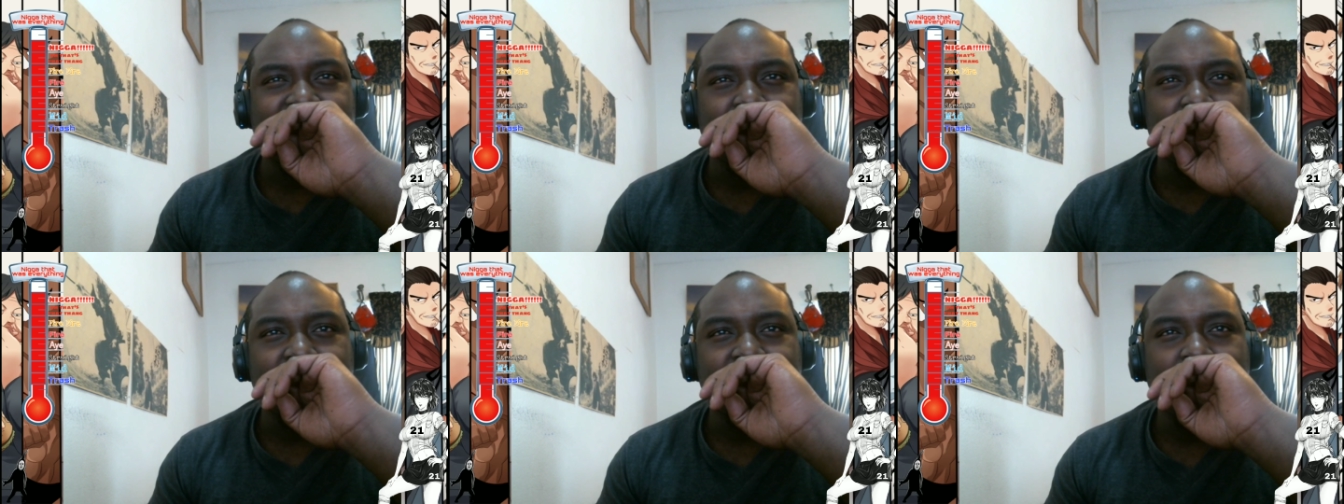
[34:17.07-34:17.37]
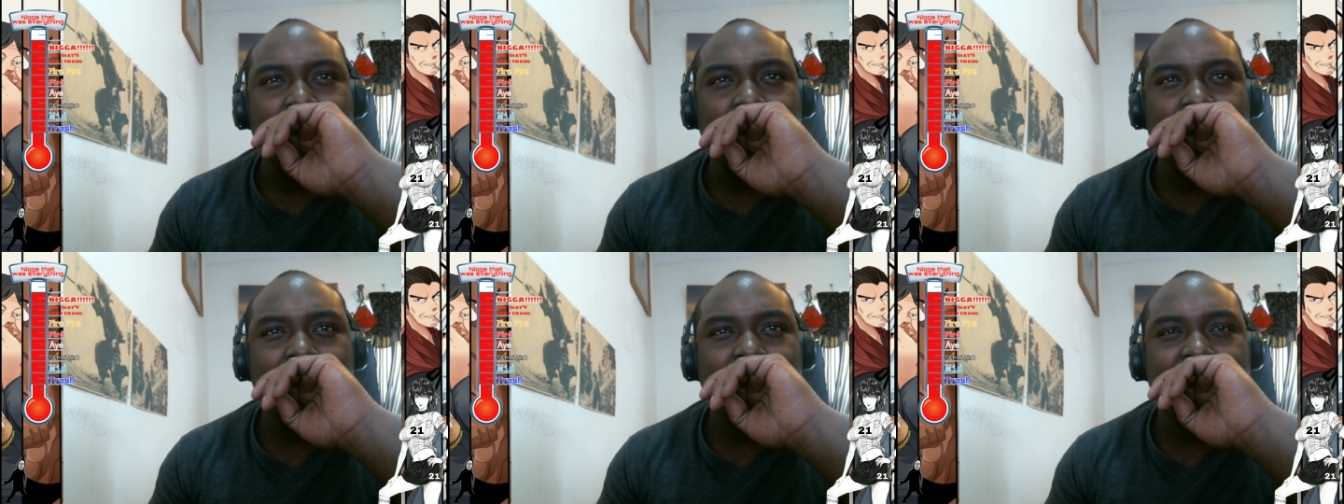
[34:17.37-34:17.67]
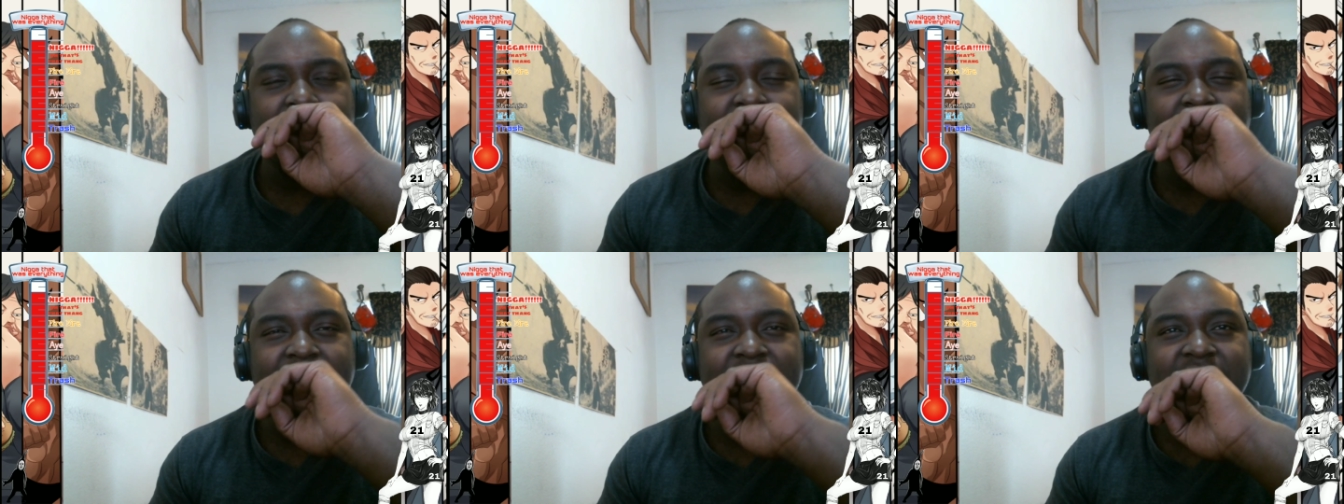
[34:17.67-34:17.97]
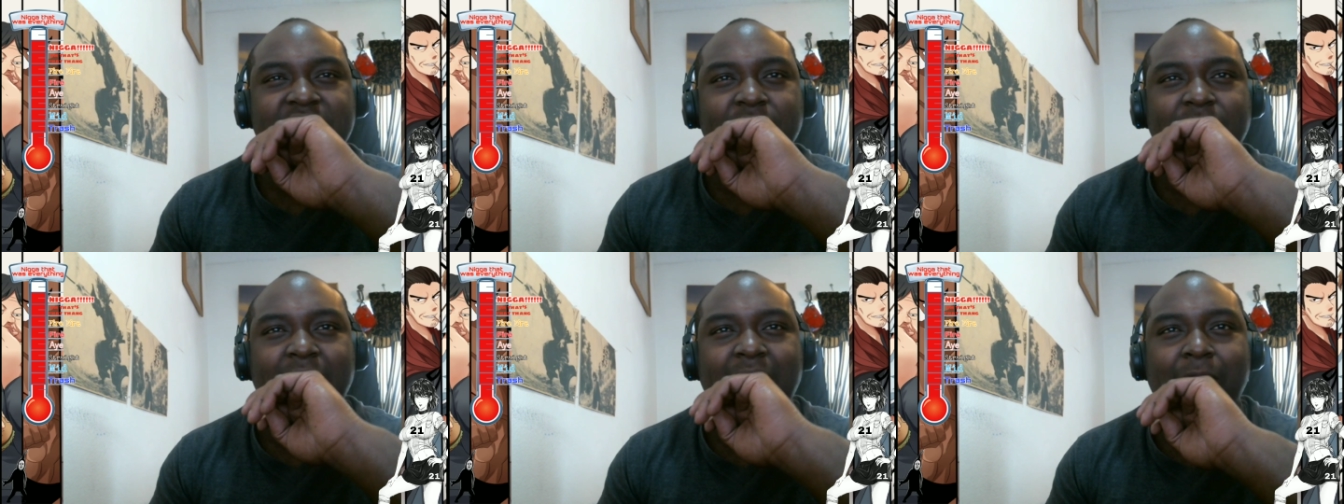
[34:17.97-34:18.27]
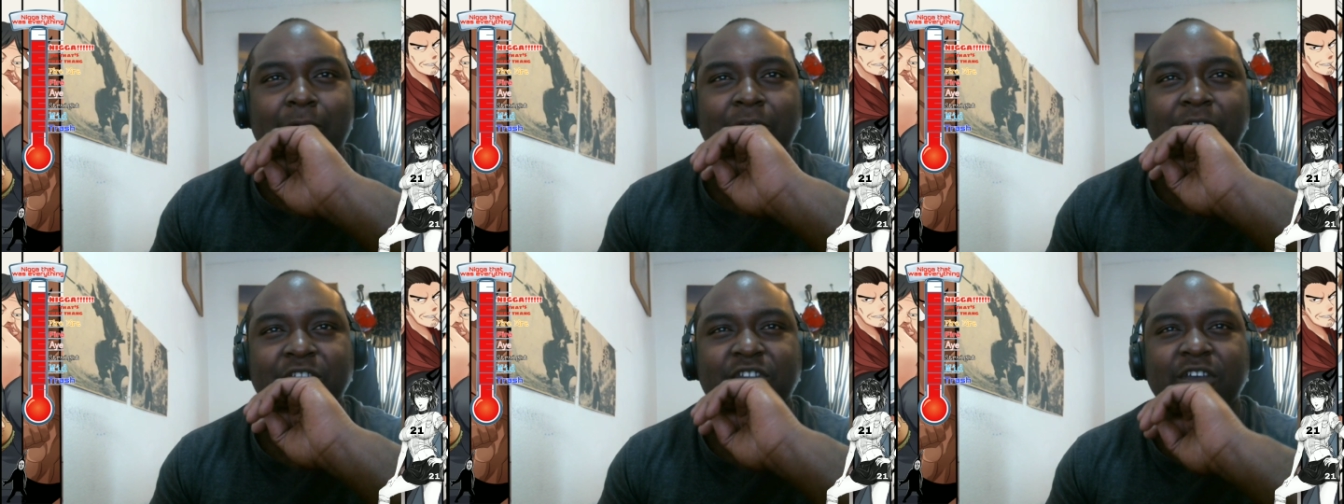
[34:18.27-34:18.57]
a result of the dozens of
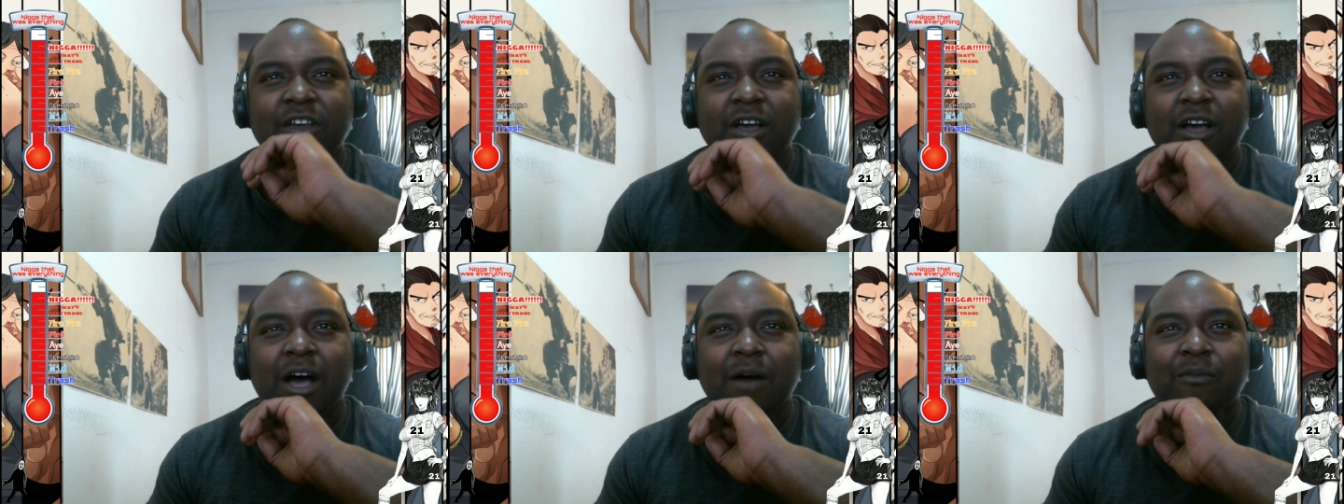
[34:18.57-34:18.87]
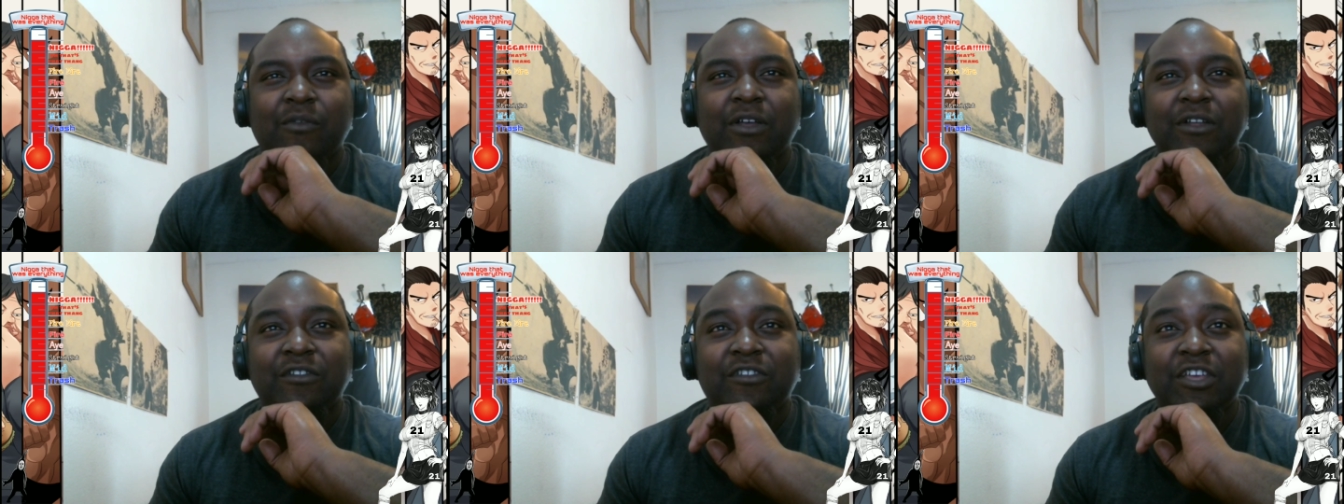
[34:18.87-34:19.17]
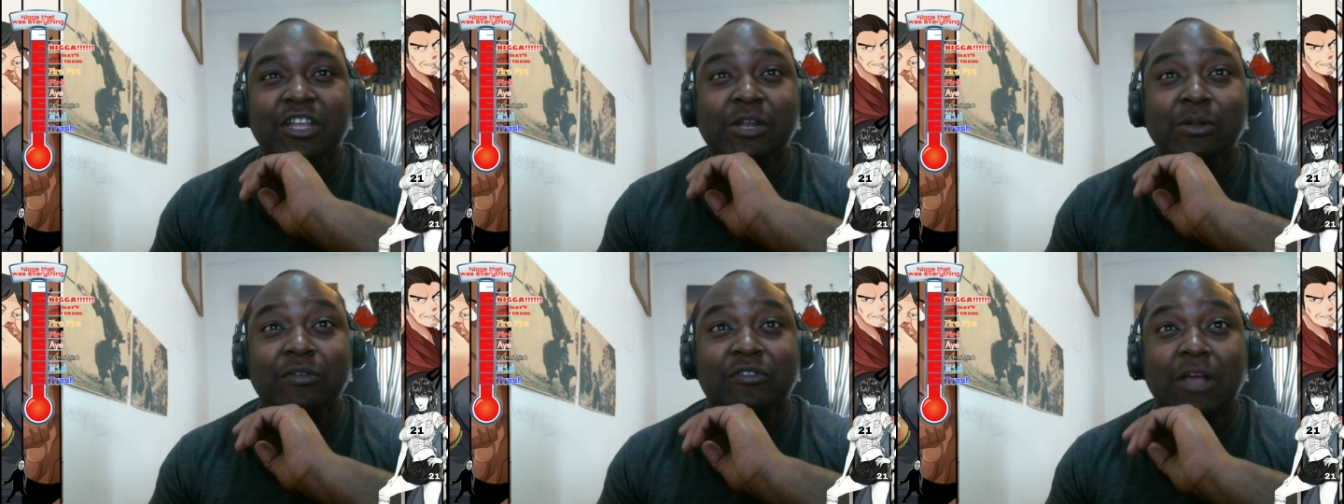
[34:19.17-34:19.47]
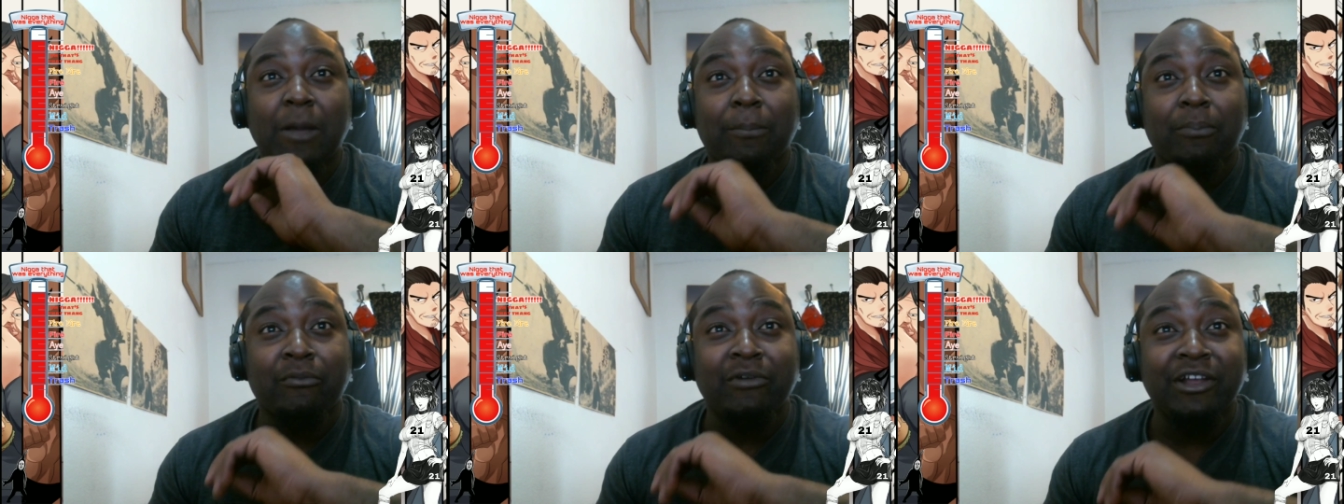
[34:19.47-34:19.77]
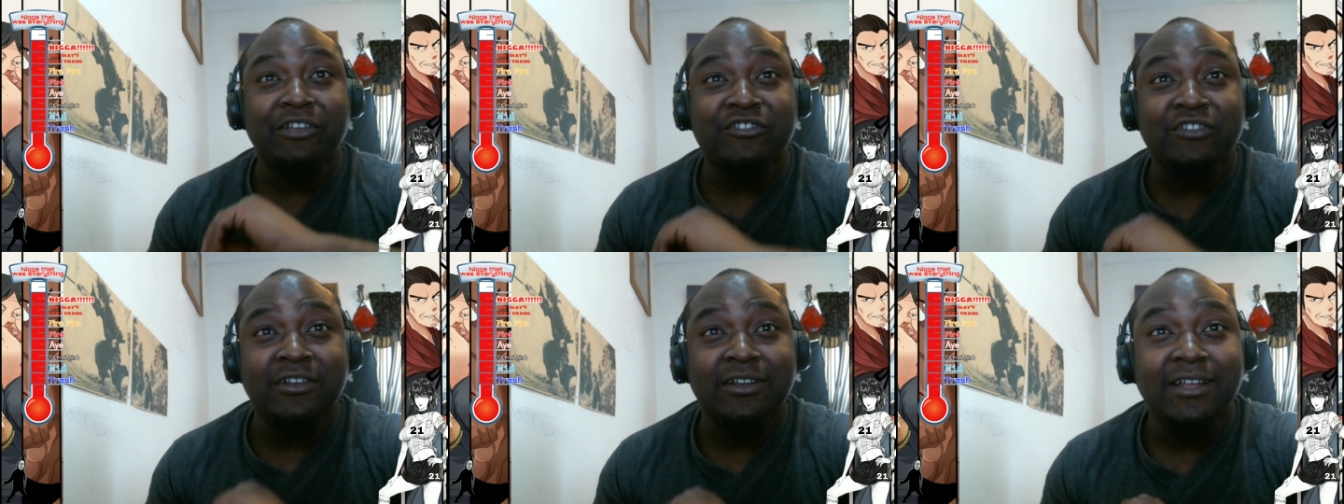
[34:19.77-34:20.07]
hours of continuous
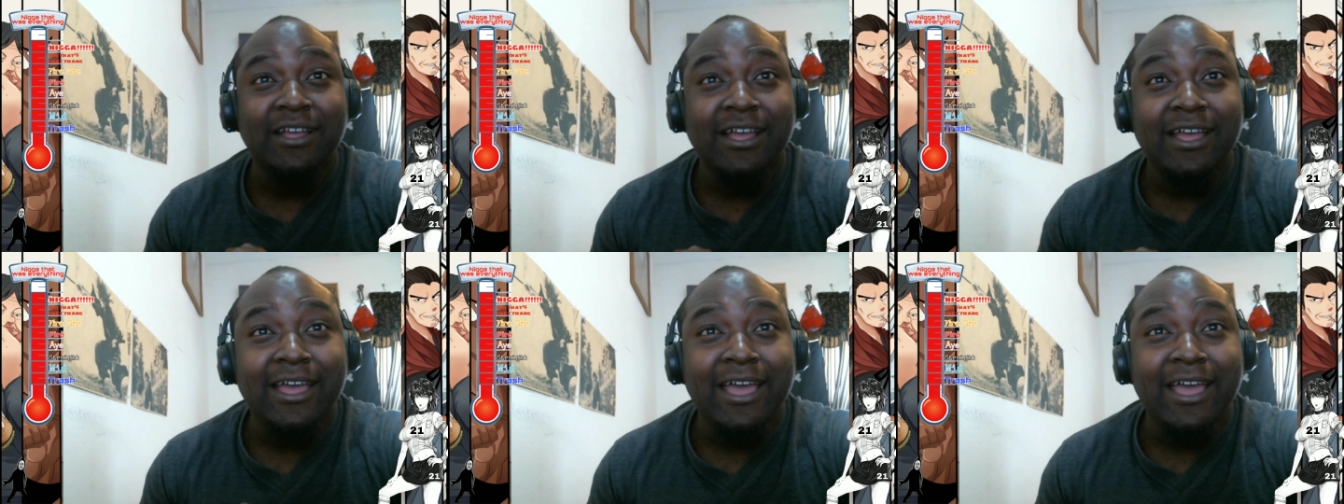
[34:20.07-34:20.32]
operation